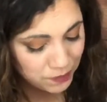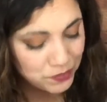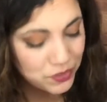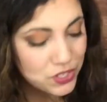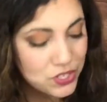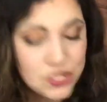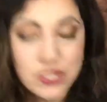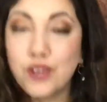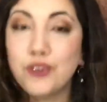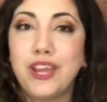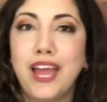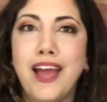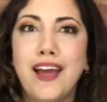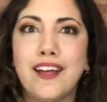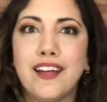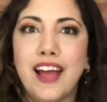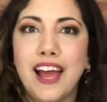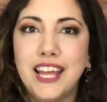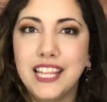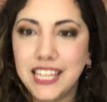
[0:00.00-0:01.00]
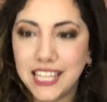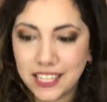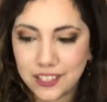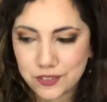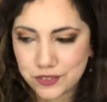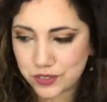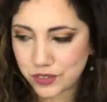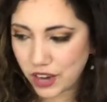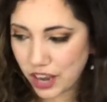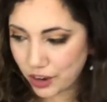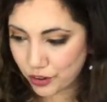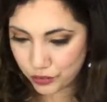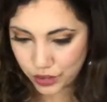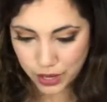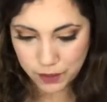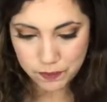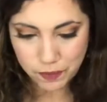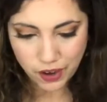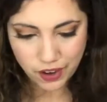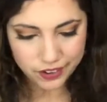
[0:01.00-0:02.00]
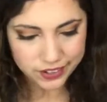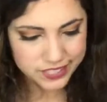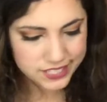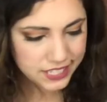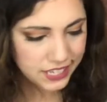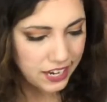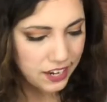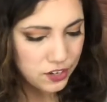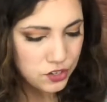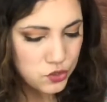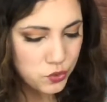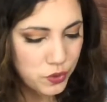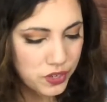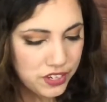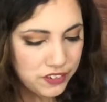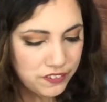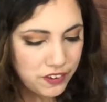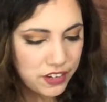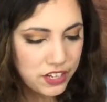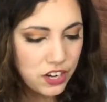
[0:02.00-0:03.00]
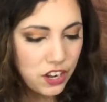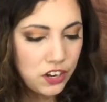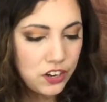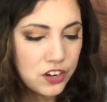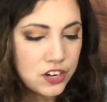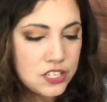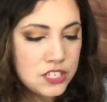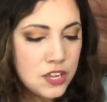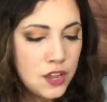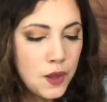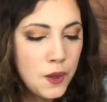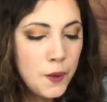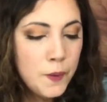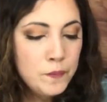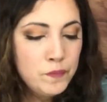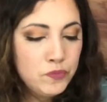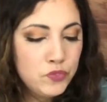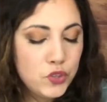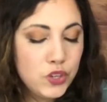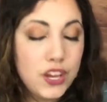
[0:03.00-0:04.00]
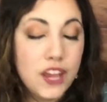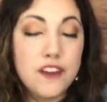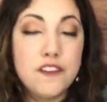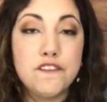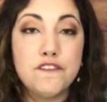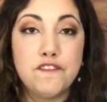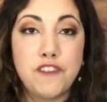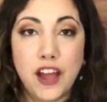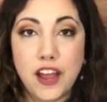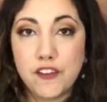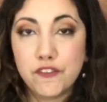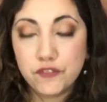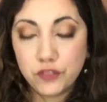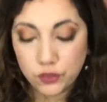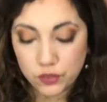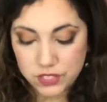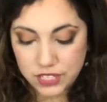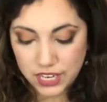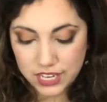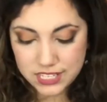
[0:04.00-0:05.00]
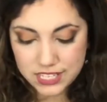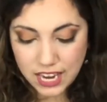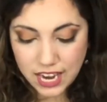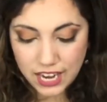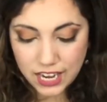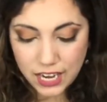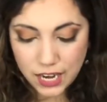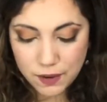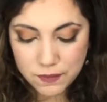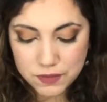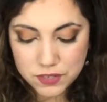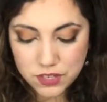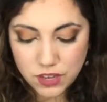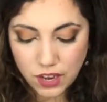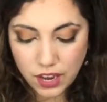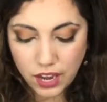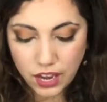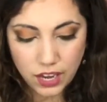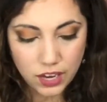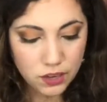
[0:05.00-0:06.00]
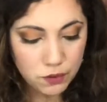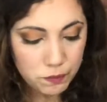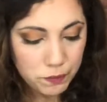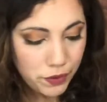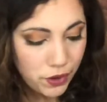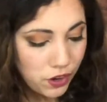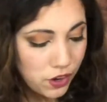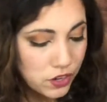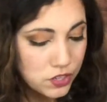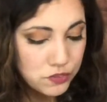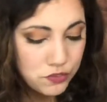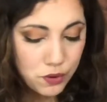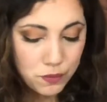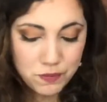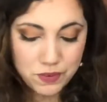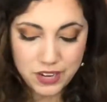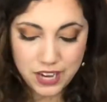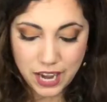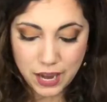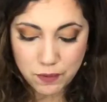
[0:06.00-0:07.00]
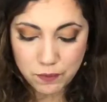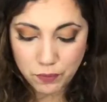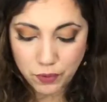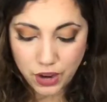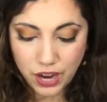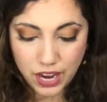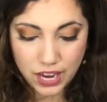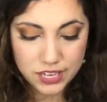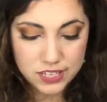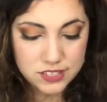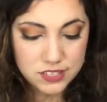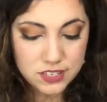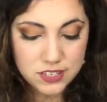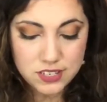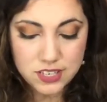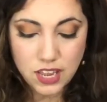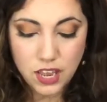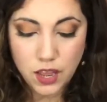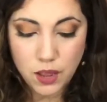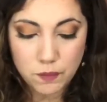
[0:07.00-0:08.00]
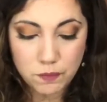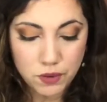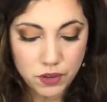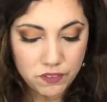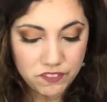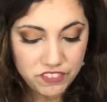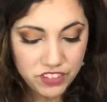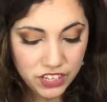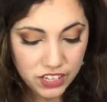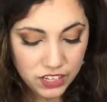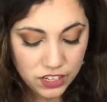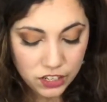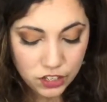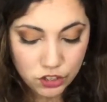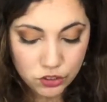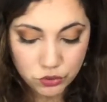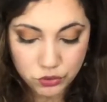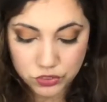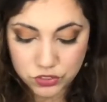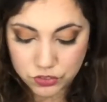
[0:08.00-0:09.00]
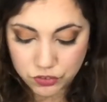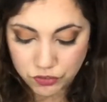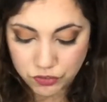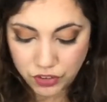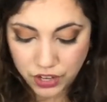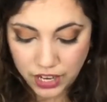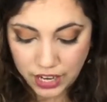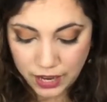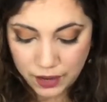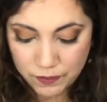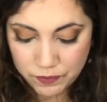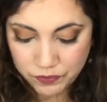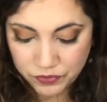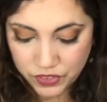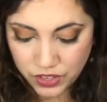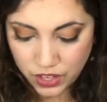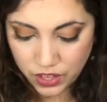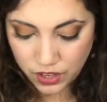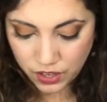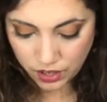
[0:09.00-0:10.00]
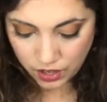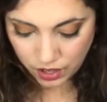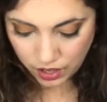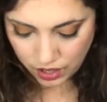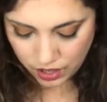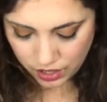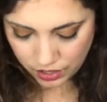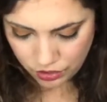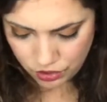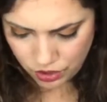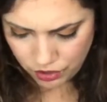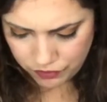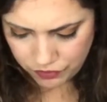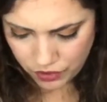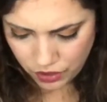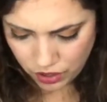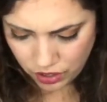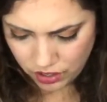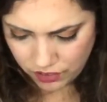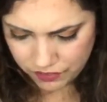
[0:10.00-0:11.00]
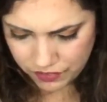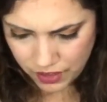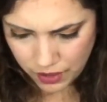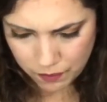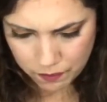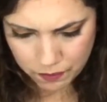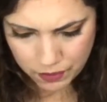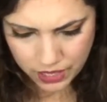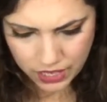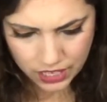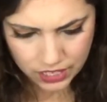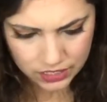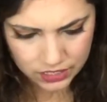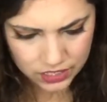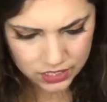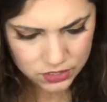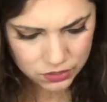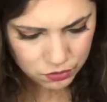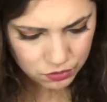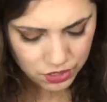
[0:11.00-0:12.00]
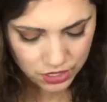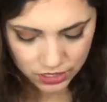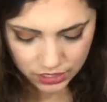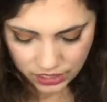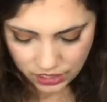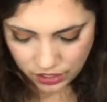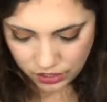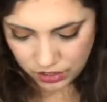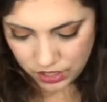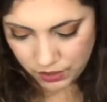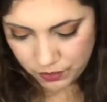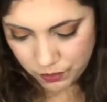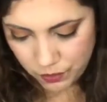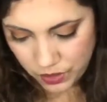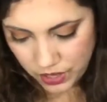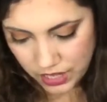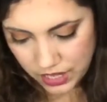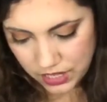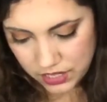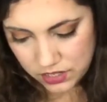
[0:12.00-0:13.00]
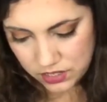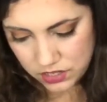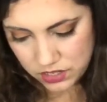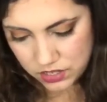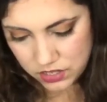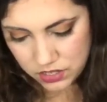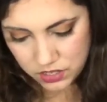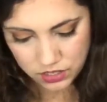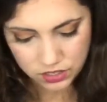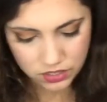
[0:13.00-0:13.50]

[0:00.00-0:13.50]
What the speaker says: So yeah, I think it's a great box. Again, $25. You get 5 full-size items and products from name brands, some vegan and cruelty-free. I don't know if all of them, but at least one here was.